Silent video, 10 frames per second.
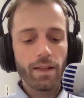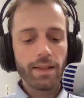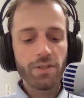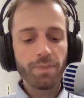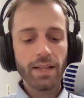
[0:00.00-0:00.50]

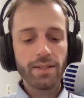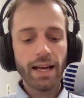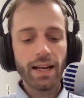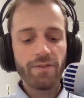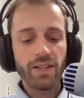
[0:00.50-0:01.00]
this means
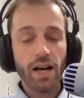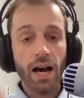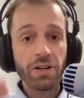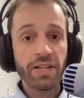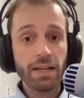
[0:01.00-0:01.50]
that if it's
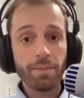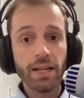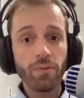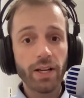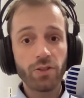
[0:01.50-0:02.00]
100
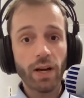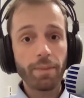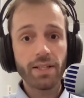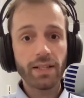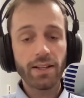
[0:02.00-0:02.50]
dB when it's right
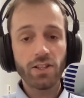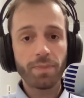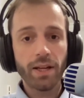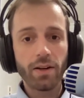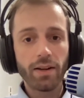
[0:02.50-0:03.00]
beside the
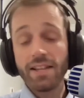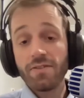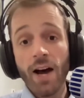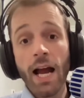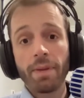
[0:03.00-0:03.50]
speaker, that's
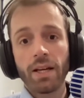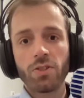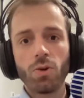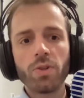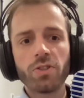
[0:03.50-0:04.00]
fine, because
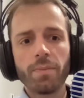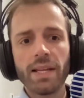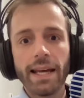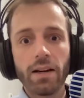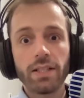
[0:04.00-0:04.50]
no one's going to
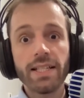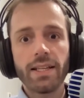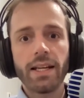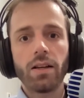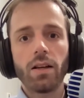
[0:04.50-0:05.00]
be there
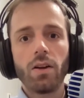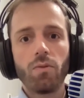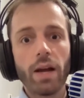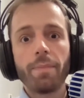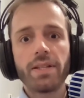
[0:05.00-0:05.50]
listening
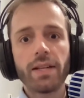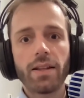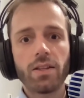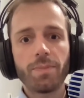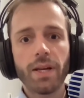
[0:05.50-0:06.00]
right beside
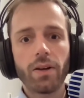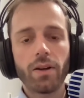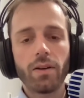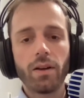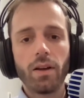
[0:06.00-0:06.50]
the speaker.
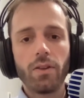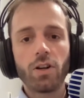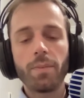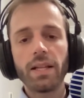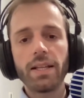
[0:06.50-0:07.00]
They're
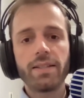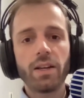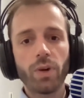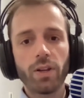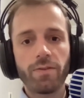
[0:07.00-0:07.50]
going to be listening
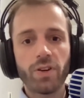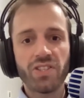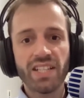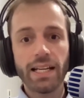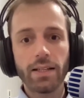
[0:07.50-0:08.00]
where the first
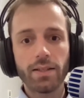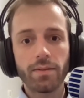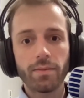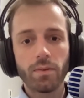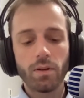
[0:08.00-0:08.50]
seat is.
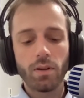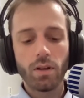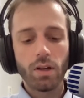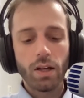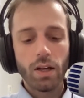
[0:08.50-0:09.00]

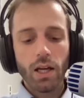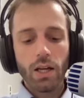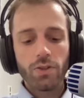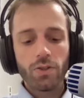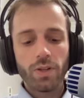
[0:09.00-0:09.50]

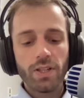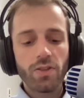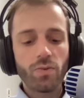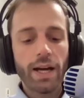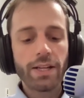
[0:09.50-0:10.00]
So this
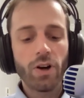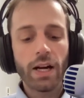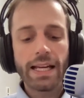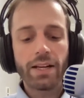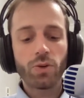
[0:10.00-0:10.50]
is why you got
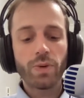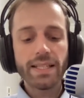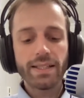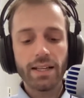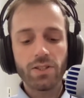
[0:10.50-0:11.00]
to
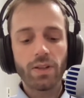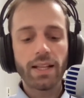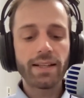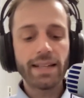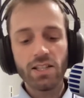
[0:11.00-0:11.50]
increase it so that
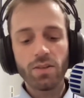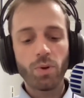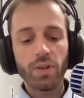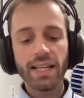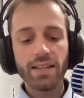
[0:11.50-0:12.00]
the
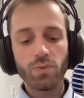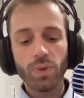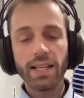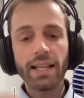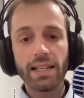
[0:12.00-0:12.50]
decibel is
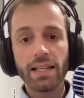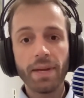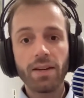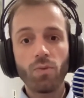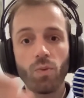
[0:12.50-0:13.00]
within that
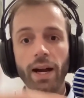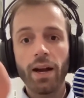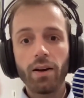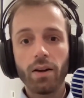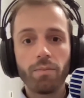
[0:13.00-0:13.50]
limit
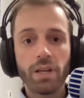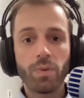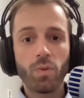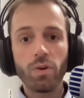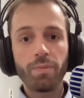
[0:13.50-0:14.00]
where
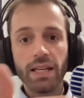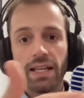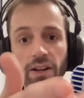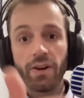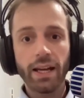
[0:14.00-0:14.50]
people will be
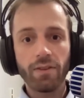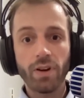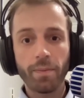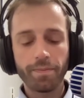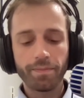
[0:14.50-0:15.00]
hearing it from.